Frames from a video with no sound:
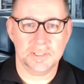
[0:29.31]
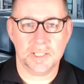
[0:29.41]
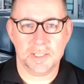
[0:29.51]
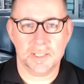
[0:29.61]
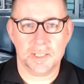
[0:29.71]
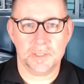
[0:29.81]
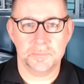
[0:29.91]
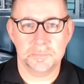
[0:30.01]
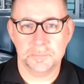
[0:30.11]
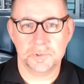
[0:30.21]
I
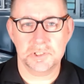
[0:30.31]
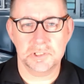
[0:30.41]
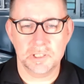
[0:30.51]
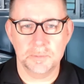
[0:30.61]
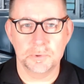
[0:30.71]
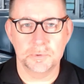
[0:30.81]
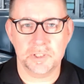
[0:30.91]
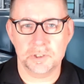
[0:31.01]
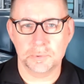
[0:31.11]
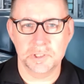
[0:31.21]
recently moved
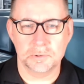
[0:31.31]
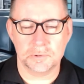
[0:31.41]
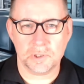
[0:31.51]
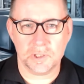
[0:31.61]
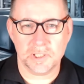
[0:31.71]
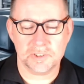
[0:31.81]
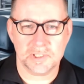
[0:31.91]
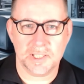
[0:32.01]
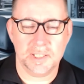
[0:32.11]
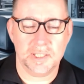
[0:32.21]
into a new role as
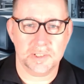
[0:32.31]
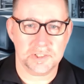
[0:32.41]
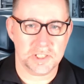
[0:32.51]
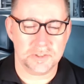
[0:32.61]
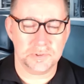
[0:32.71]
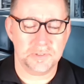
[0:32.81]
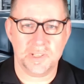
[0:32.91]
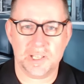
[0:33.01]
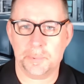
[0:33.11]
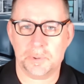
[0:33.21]
a systems
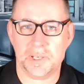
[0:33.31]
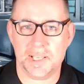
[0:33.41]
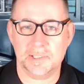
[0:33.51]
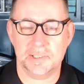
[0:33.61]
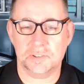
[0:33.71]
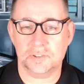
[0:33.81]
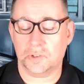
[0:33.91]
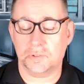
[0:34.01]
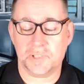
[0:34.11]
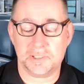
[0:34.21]
developer at
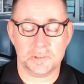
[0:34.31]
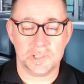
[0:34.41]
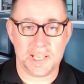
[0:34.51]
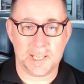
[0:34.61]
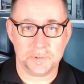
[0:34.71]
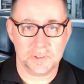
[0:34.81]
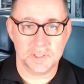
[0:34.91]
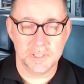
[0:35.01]
Salt Retro Labs.